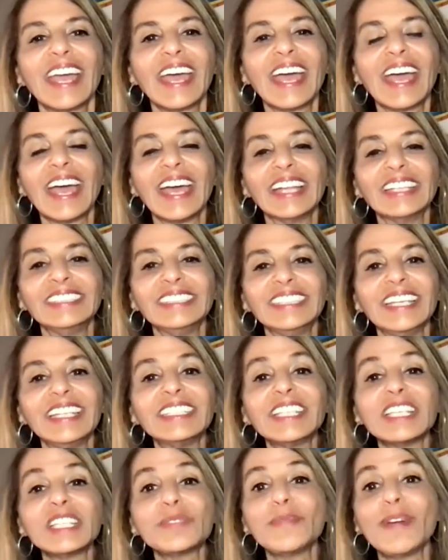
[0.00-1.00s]
And it
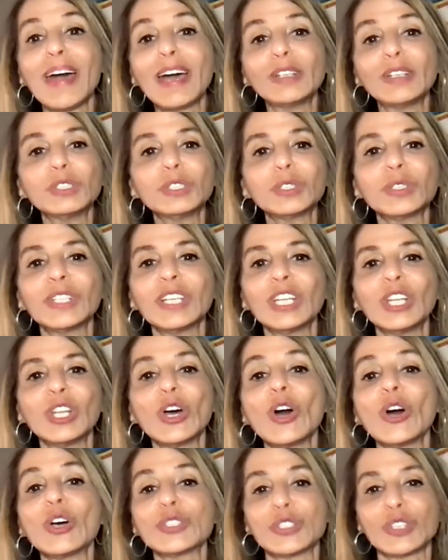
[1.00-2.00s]
is bound to the
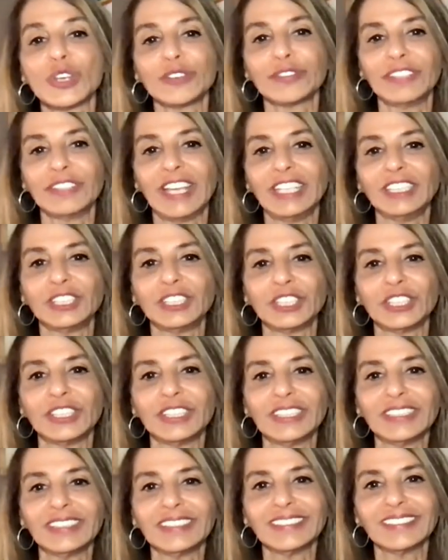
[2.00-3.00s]
laws of nature.
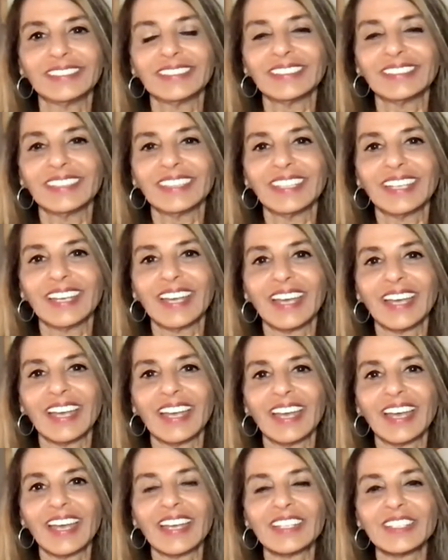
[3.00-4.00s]

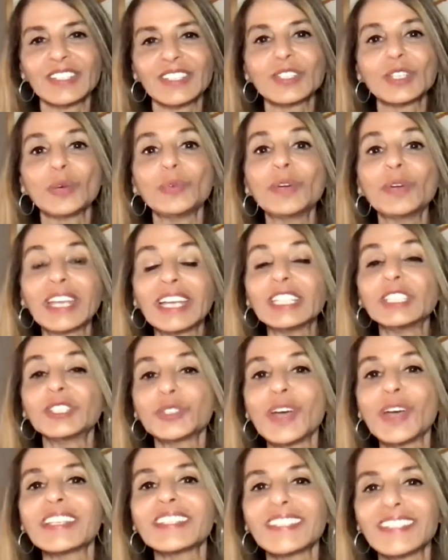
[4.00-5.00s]
So we can
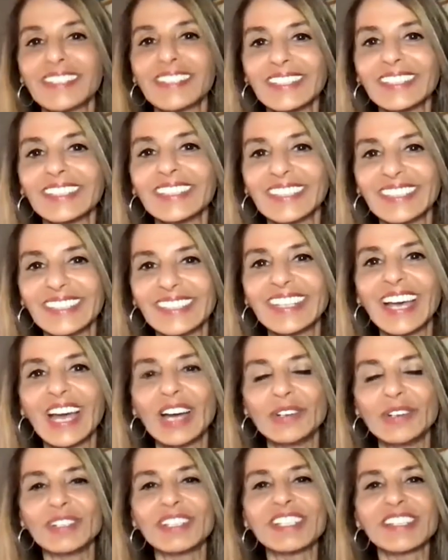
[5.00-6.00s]
trust
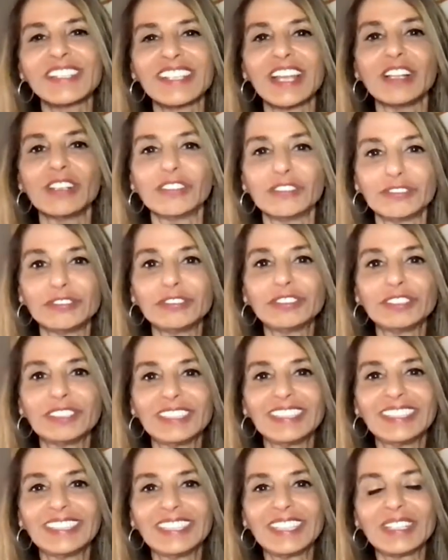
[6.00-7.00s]
ourselves
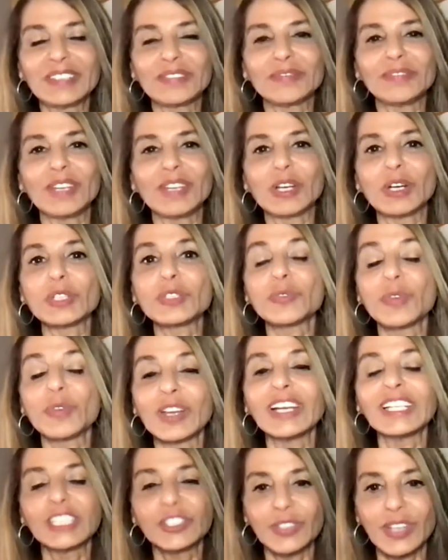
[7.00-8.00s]
because we
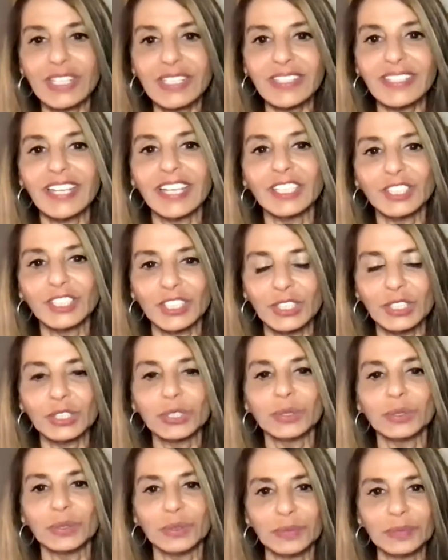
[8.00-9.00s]
can trust nature
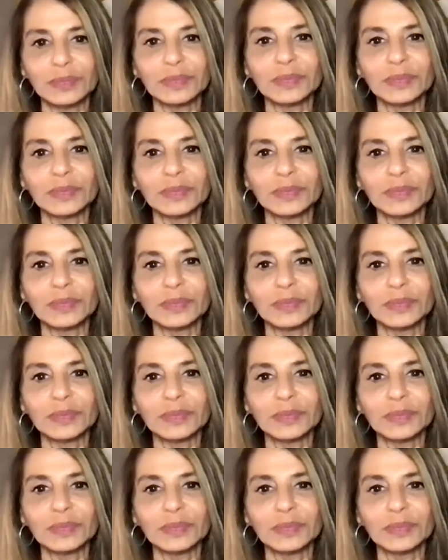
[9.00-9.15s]
too.